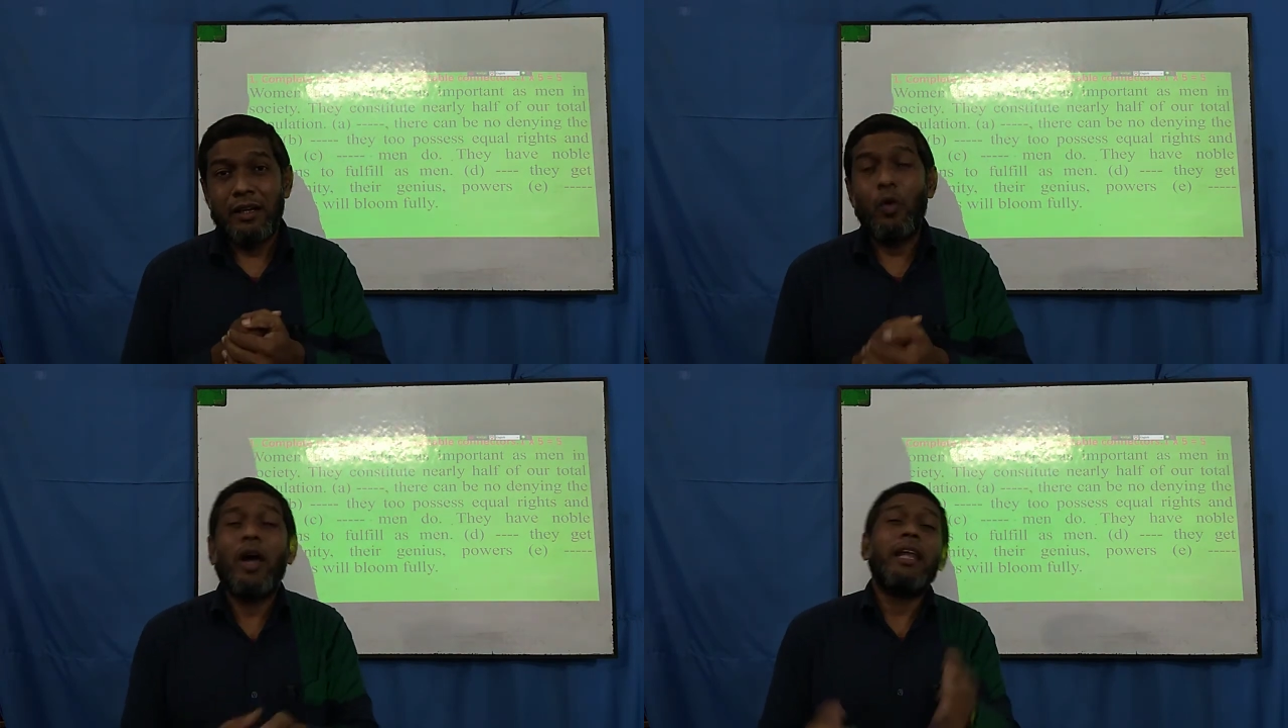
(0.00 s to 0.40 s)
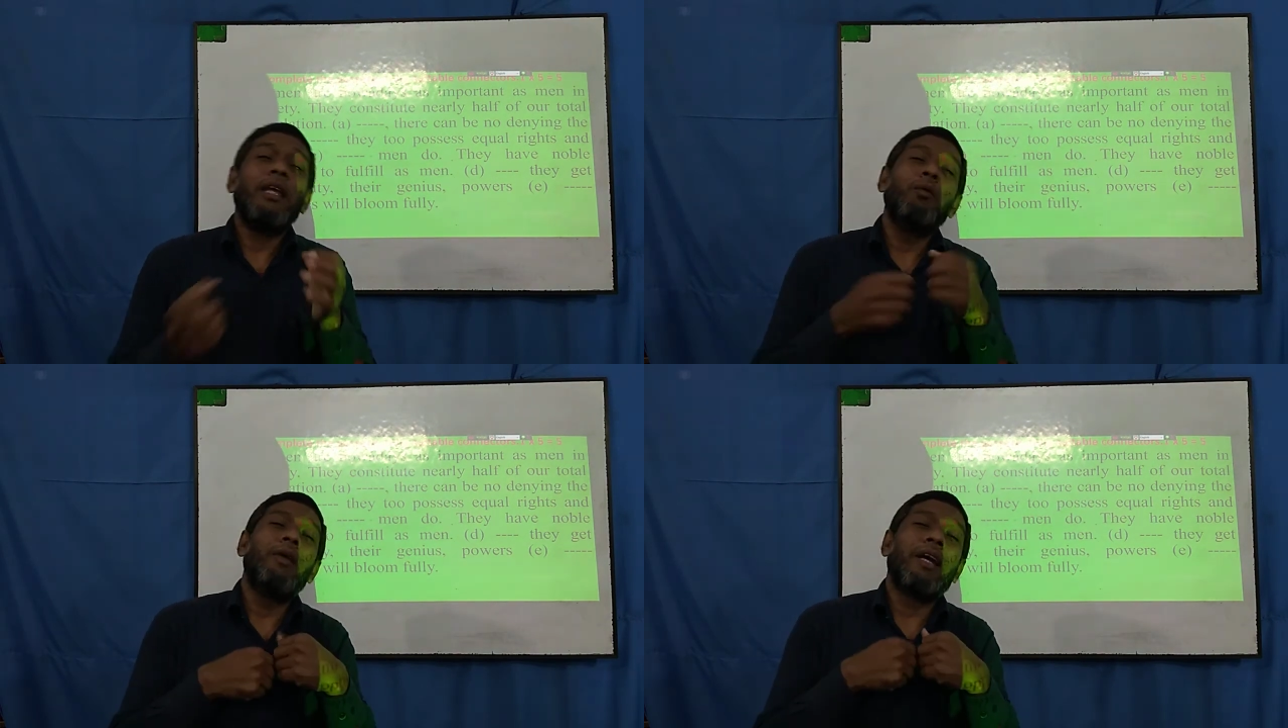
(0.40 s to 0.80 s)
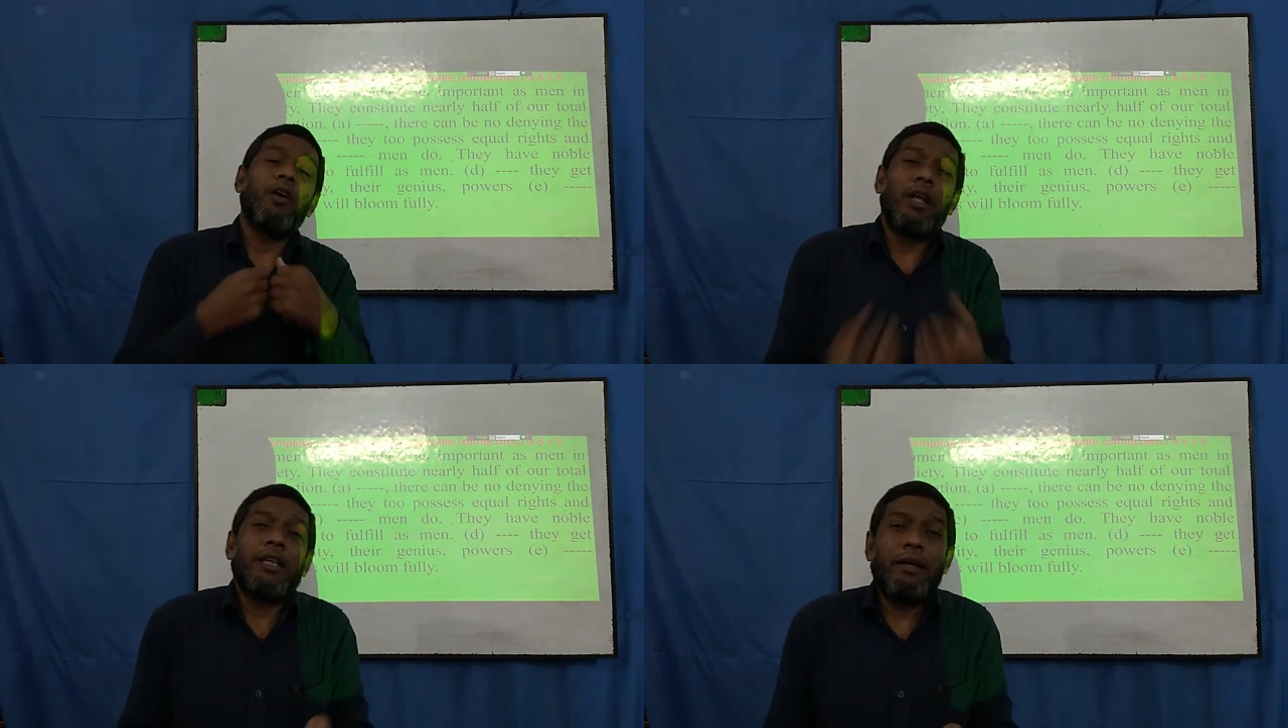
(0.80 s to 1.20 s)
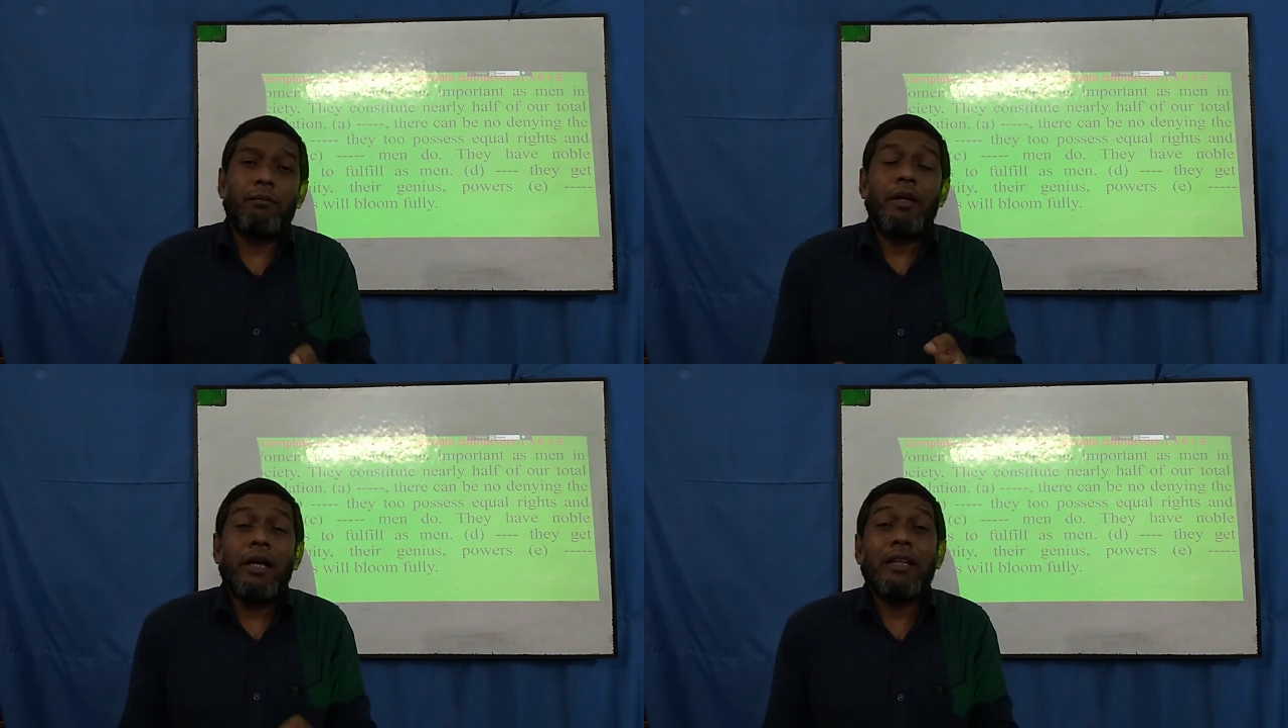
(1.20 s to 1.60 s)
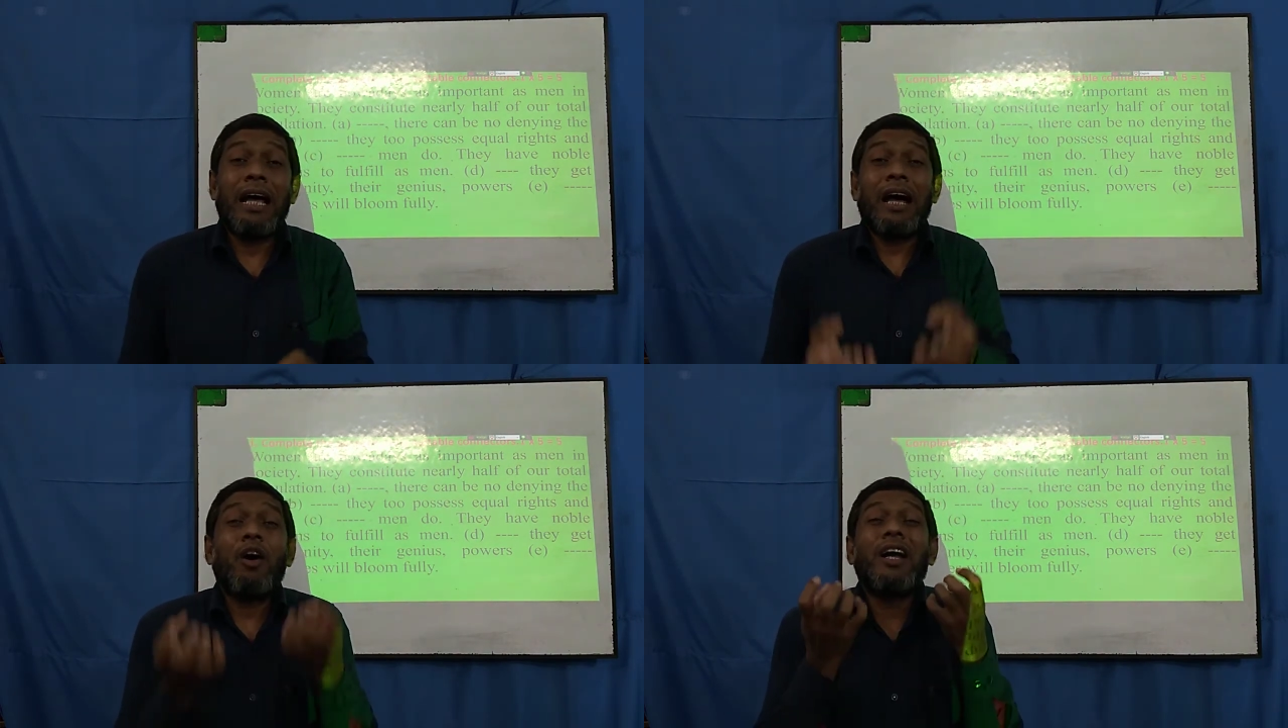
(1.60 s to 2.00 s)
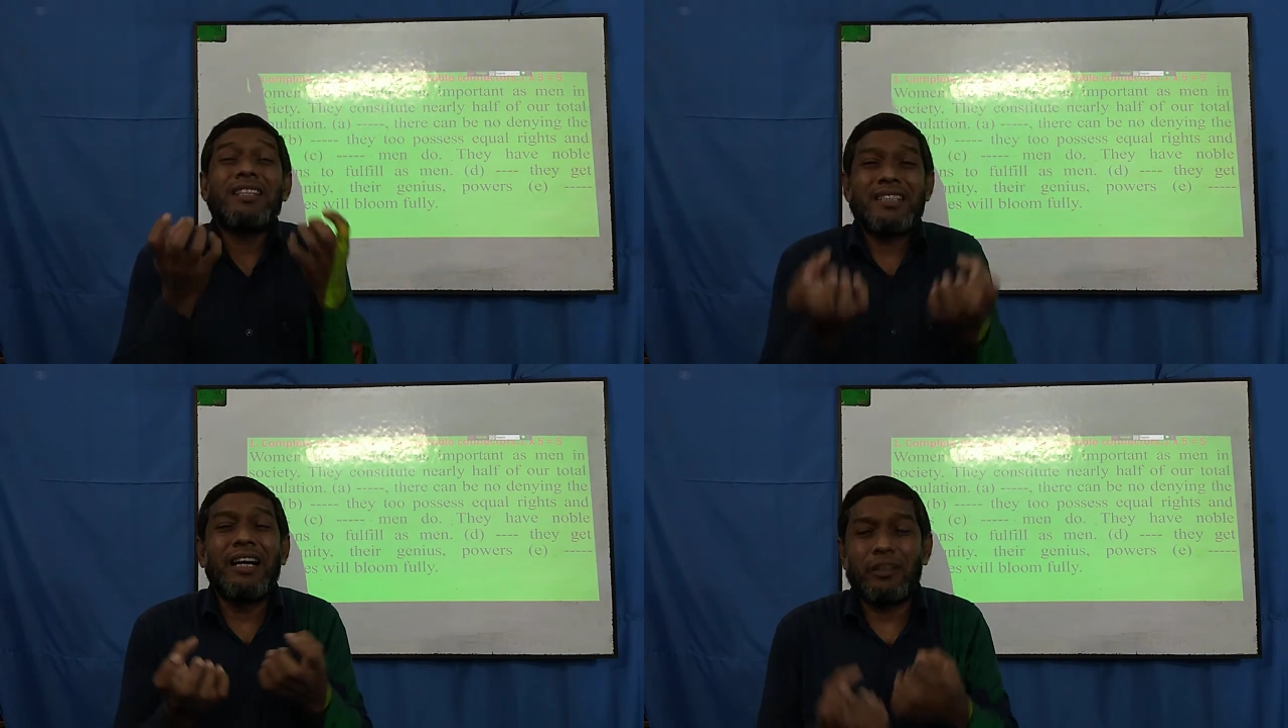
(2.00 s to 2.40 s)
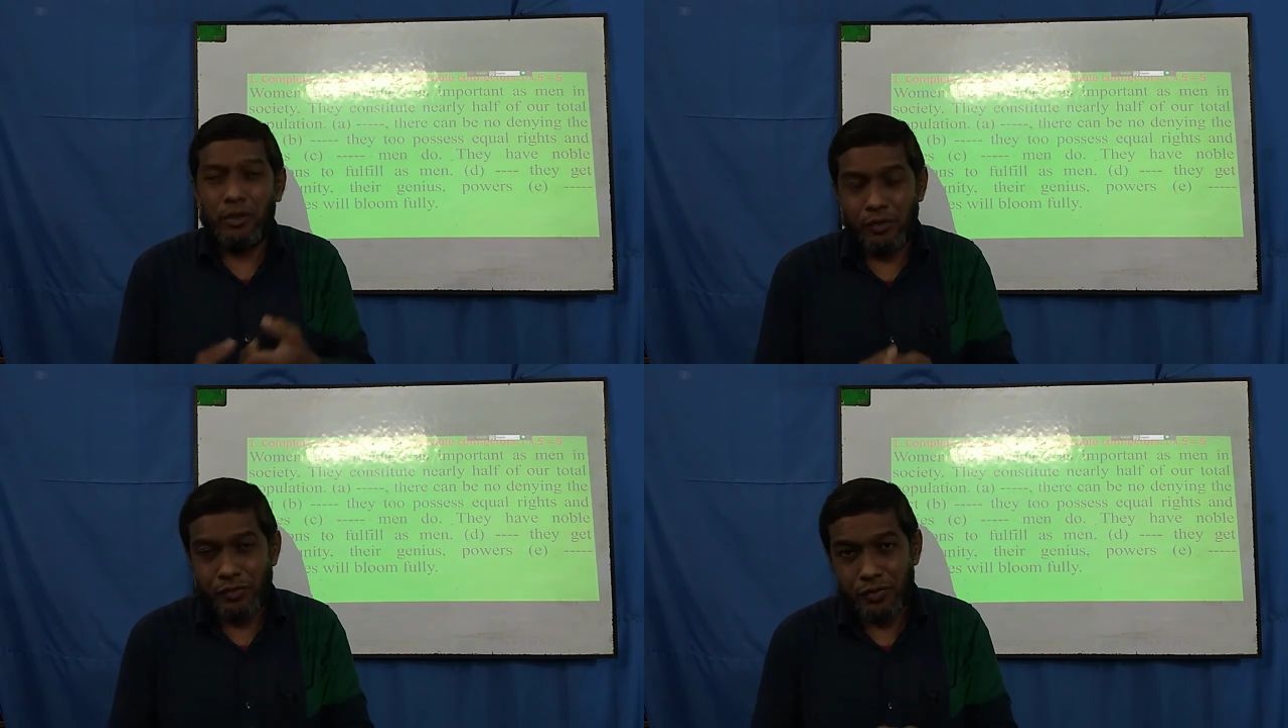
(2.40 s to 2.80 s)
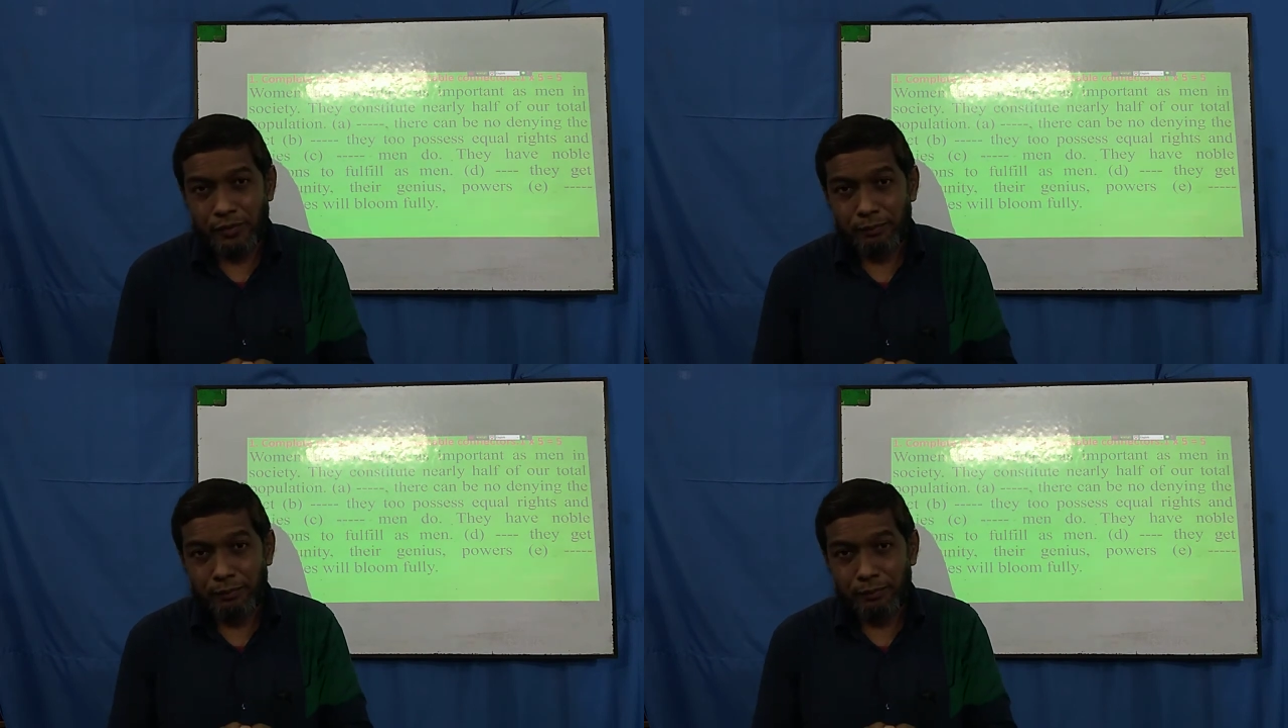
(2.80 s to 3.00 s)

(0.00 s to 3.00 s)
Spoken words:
or you may call them the conjunctions.